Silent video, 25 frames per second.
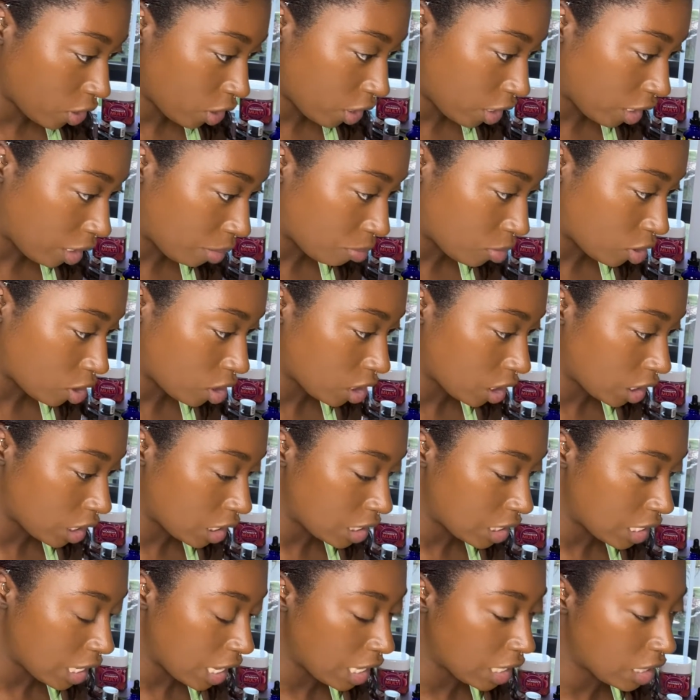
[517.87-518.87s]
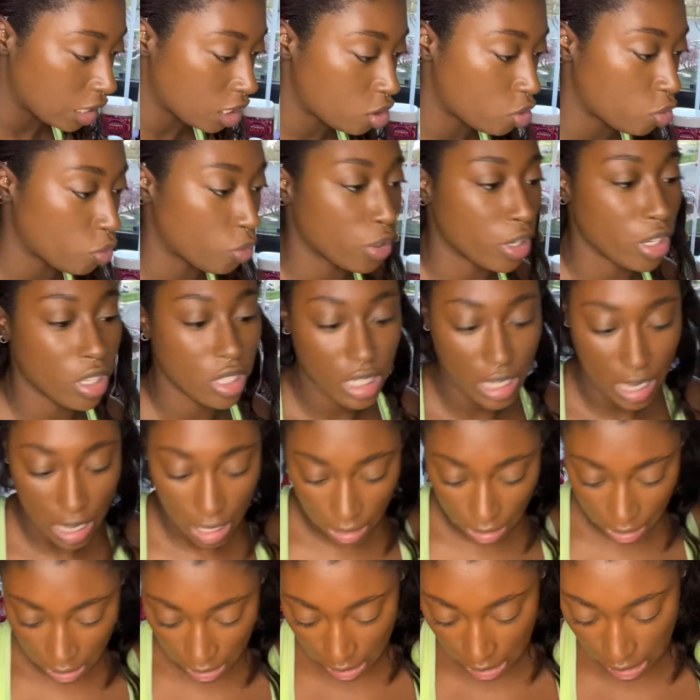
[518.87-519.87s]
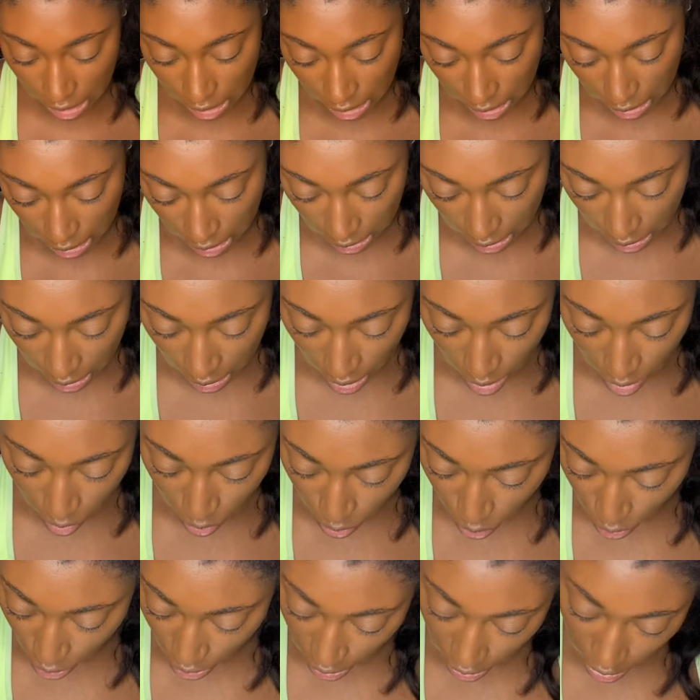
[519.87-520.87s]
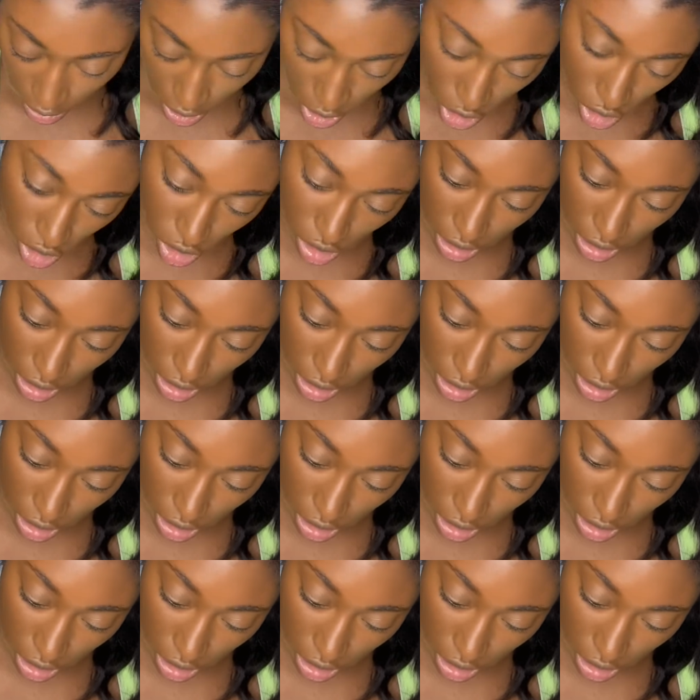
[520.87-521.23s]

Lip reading: and I'm just gonna take this Real Techniques brush.